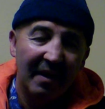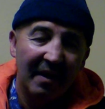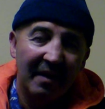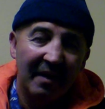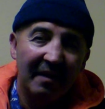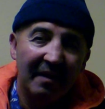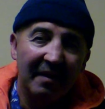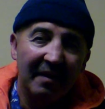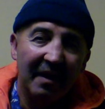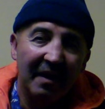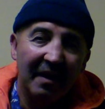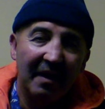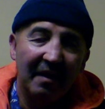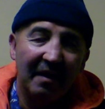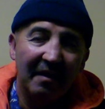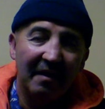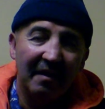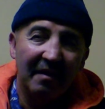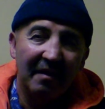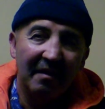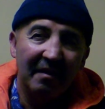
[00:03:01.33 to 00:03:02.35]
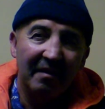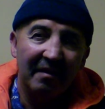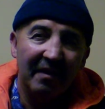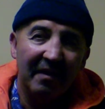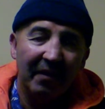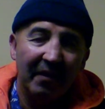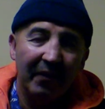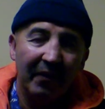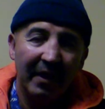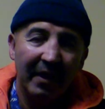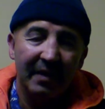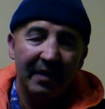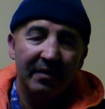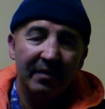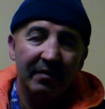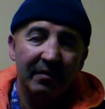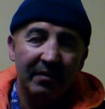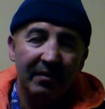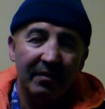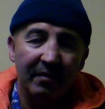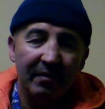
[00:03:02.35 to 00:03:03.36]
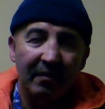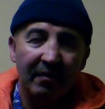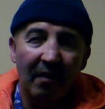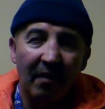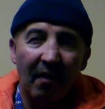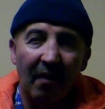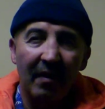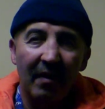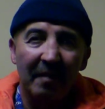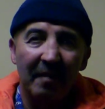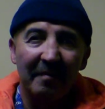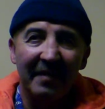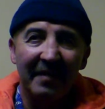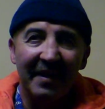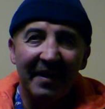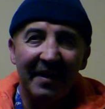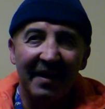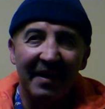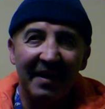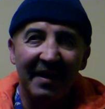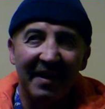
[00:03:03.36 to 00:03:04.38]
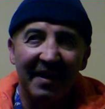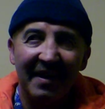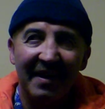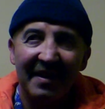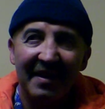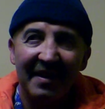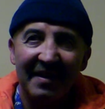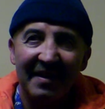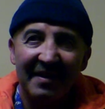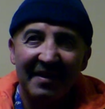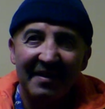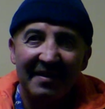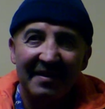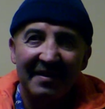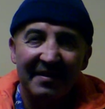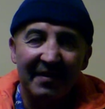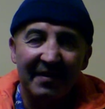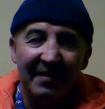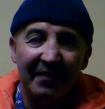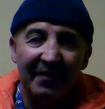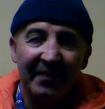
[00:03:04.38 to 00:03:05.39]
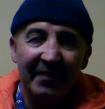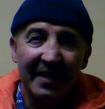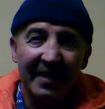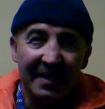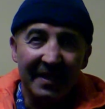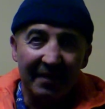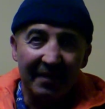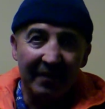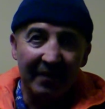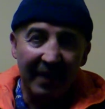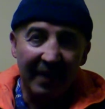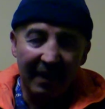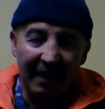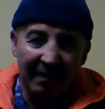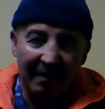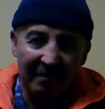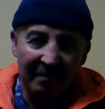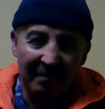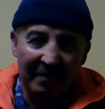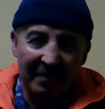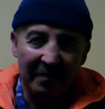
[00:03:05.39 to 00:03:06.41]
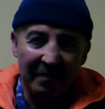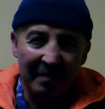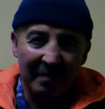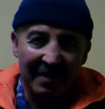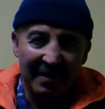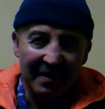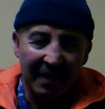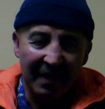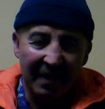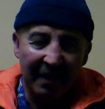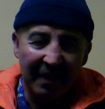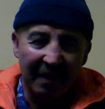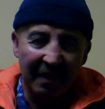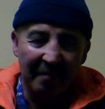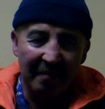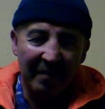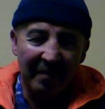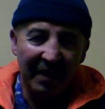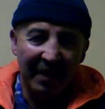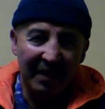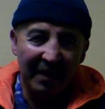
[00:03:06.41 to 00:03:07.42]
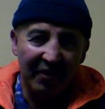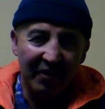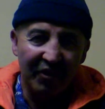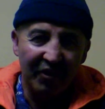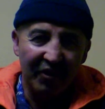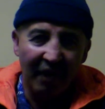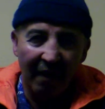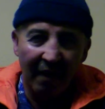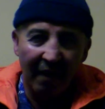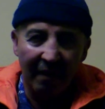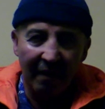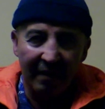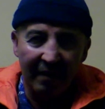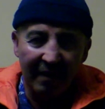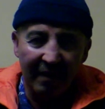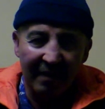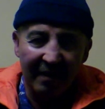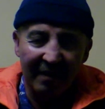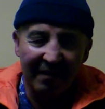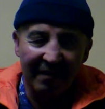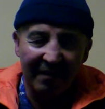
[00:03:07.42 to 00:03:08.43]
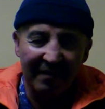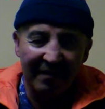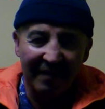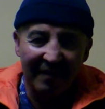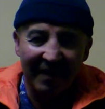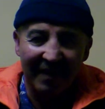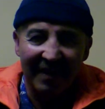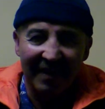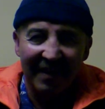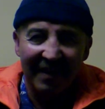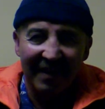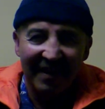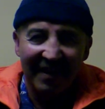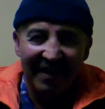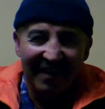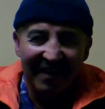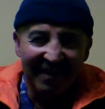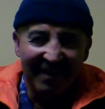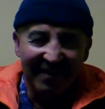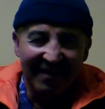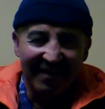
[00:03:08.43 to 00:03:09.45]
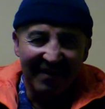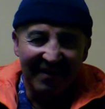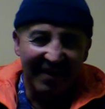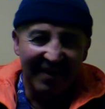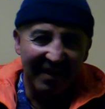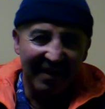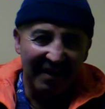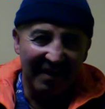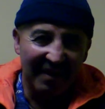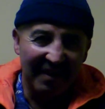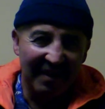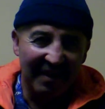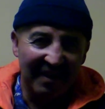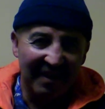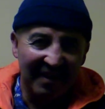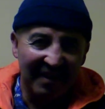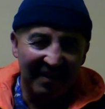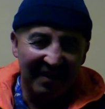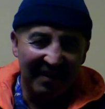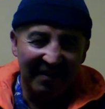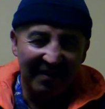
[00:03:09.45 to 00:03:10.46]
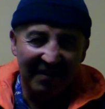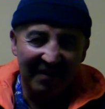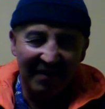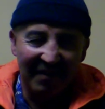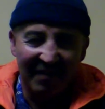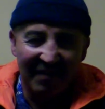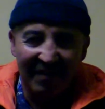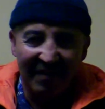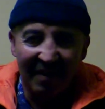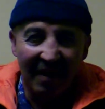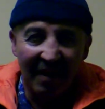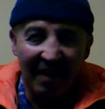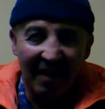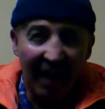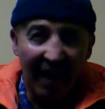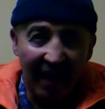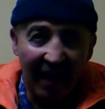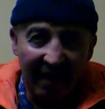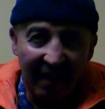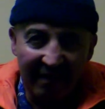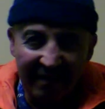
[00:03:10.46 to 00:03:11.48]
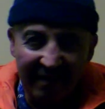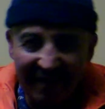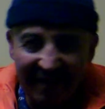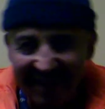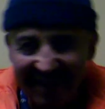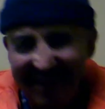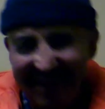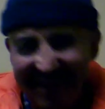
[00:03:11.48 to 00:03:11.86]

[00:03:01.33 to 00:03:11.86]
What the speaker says: the Greeks used to call them the sophistry, which means like being a charlatan or a liar.